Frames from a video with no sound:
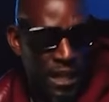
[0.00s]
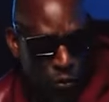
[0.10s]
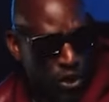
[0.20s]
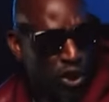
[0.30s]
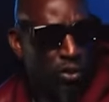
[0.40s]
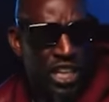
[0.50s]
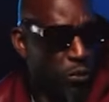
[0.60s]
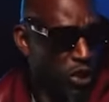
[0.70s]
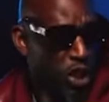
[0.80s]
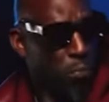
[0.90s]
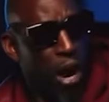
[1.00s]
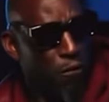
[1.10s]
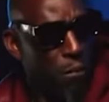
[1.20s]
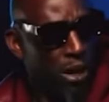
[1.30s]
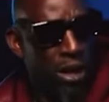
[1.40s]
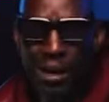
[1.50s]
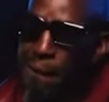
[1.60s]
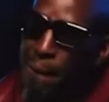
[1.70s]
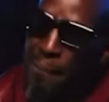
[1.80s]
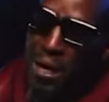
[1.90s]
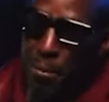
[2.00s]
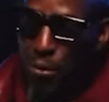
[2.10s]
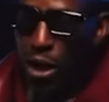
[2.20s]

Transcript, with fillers: this you what you, learn. this what nah, you, brought from Nah, you ain't learned this.